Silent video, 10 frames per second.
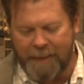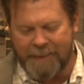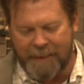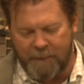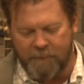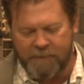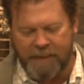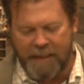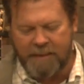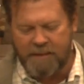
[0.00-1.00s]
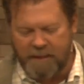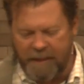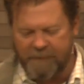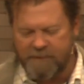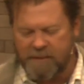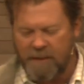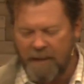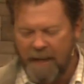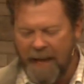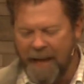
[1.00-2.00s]
tilts and shifts,
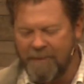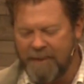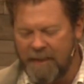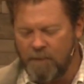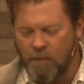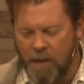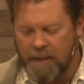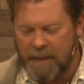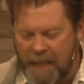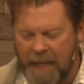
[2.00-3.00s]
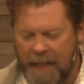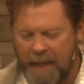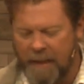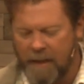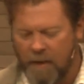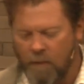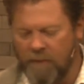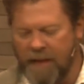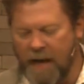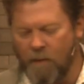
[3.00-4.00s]
and then one day,
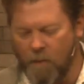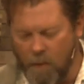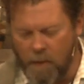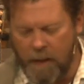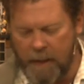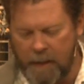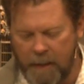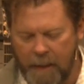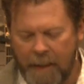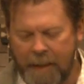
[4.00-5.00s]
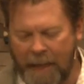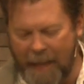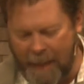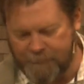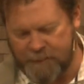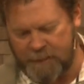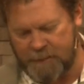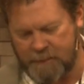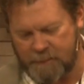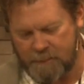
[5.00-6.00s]
without warning,
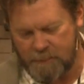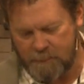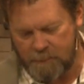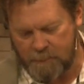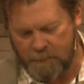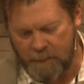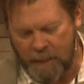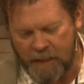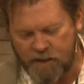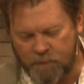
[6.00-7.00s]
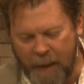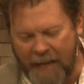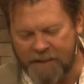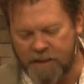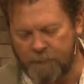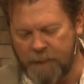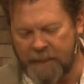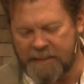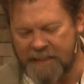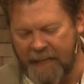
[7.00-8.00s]
collapses. Smashed to
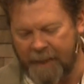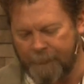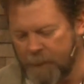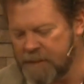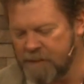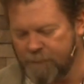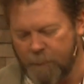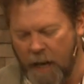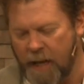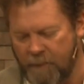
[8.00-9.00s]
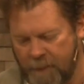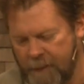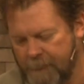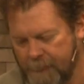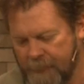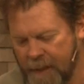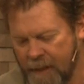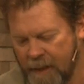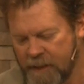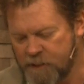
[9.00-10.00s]
bits like a piece of pottery.
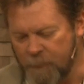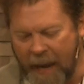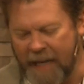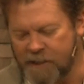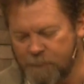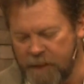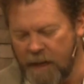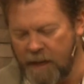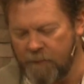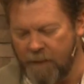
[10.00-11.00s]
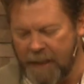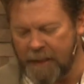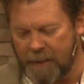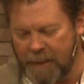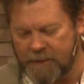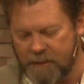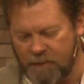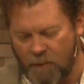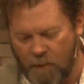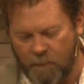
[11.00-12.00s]
Smashed beyond
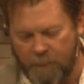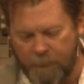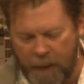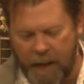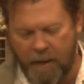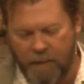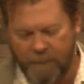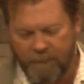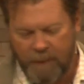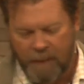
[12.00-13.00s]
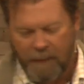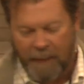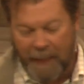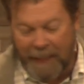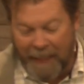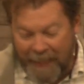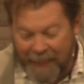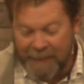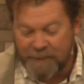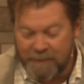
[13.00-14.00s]
recognition or repair.
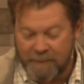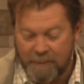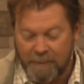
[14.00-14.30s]
Unless